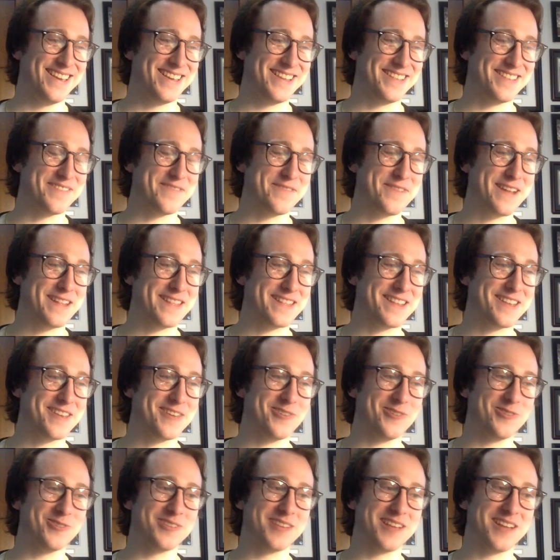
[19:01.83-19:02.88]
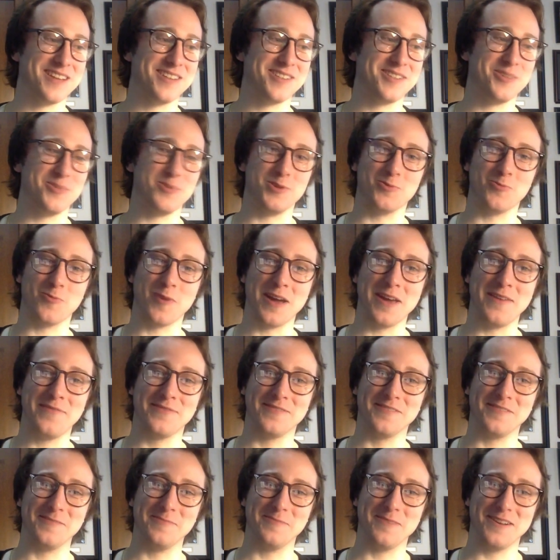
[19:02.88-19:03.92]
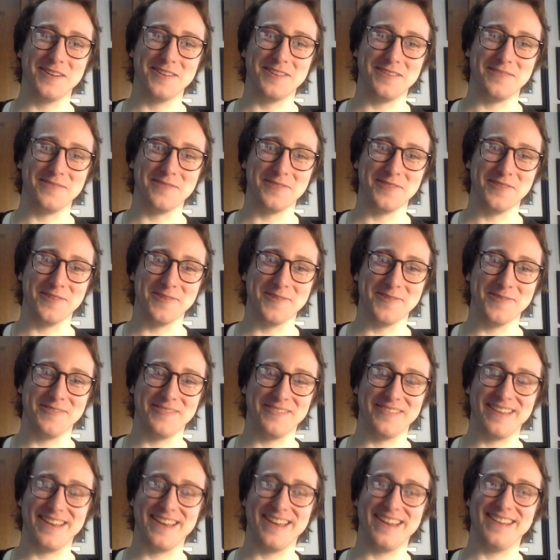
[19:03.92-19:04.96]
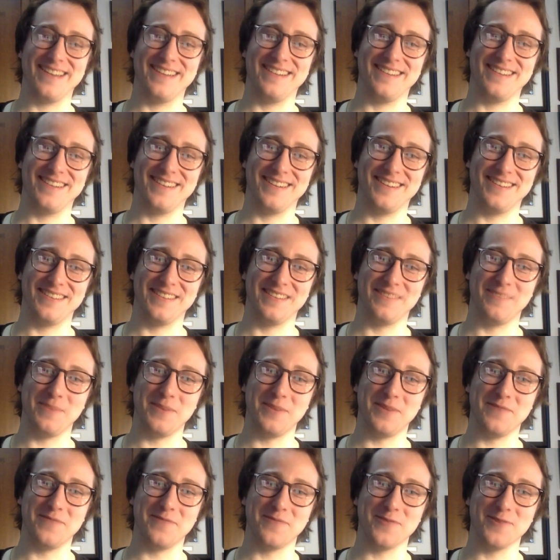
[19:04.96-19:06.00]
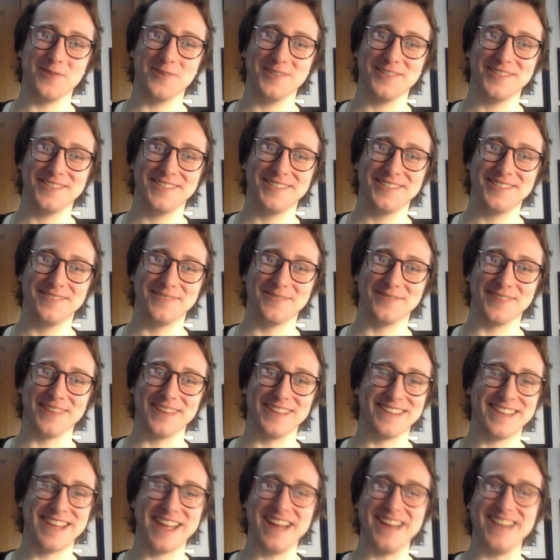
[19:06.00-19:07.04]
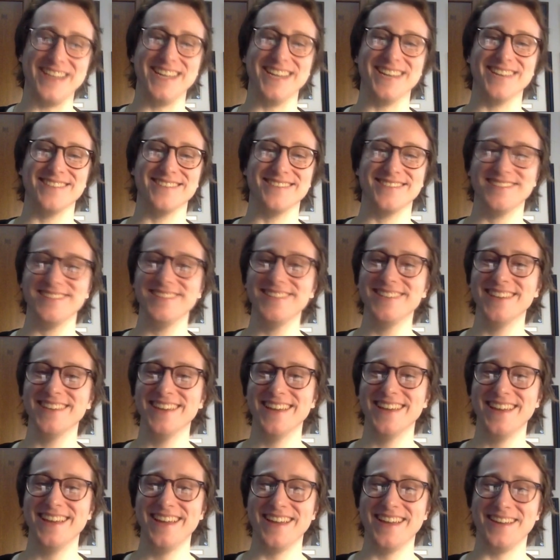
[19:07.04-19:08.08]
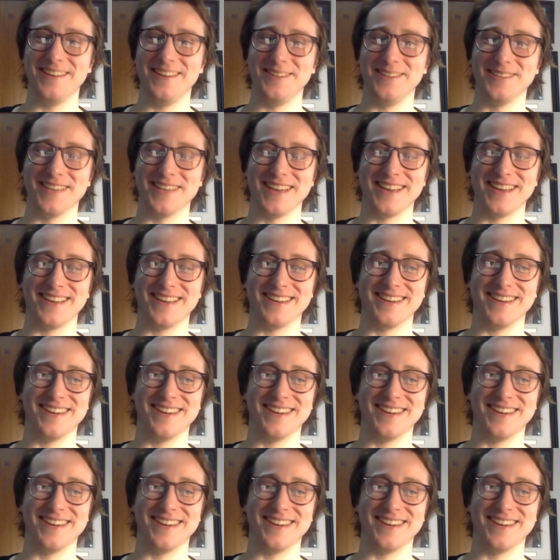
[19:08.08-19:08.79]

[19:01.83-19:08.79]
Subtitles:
the fact that he holds on to his wife so much, even though that they've been divorced for like 10 years, he's like.